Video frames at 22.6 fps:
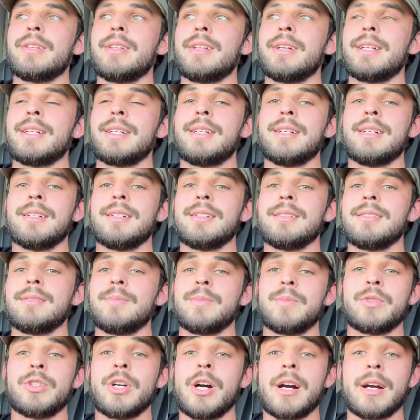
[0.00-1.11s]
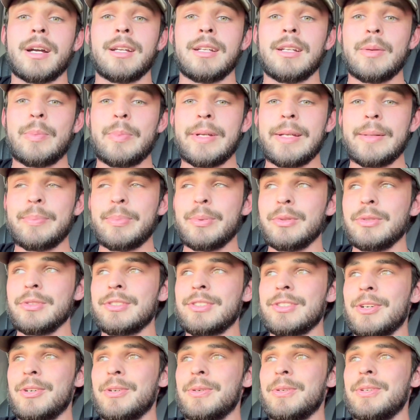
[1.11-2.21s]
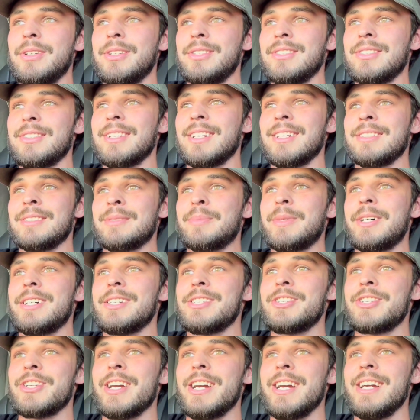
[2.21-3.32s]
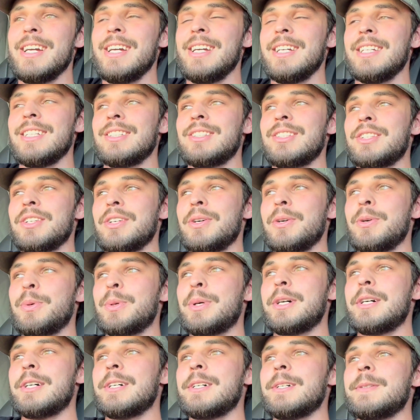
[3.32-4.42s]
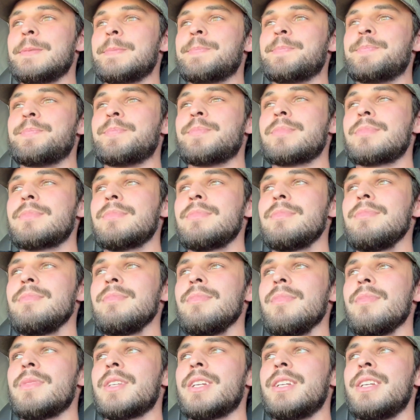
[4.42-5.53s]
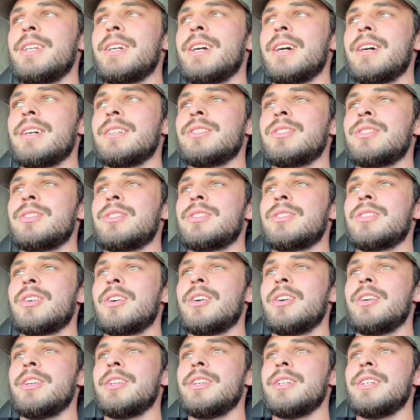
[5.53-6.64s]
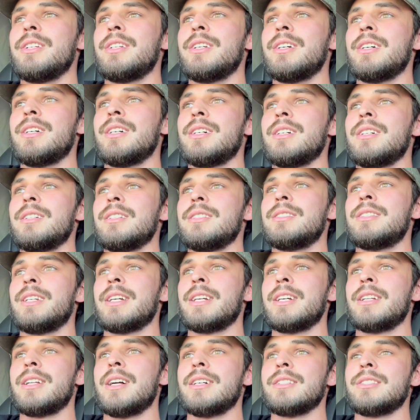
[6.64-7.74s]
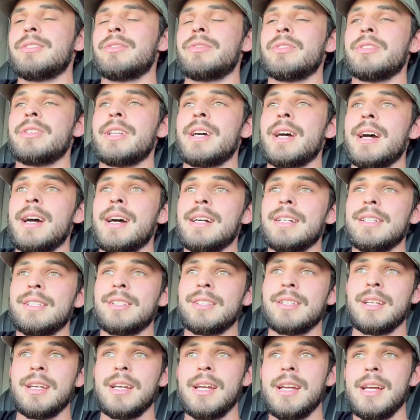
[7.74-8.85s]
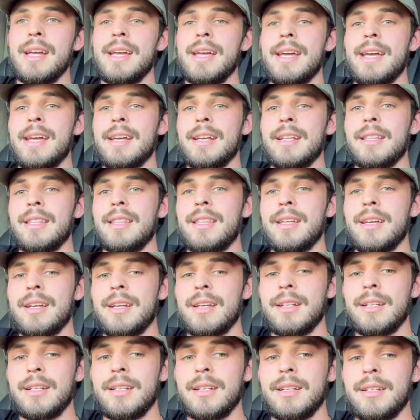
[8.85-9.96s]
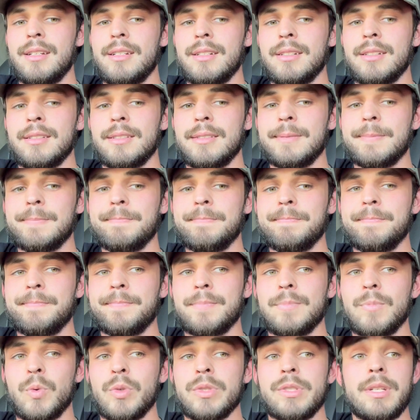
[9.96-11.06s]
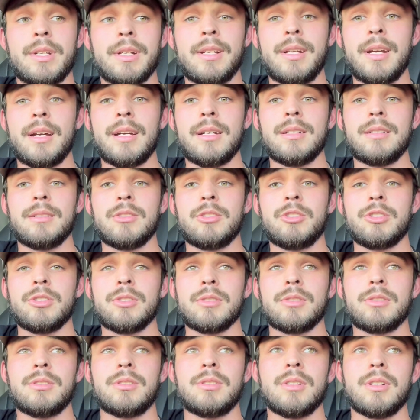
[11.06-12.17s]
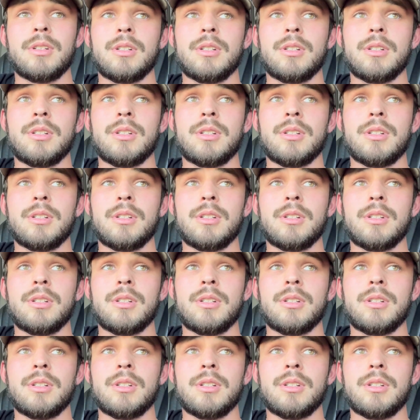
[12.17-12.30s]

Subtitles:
like talking to people so as much. So yeah, I started taking classes for that, and then once again, just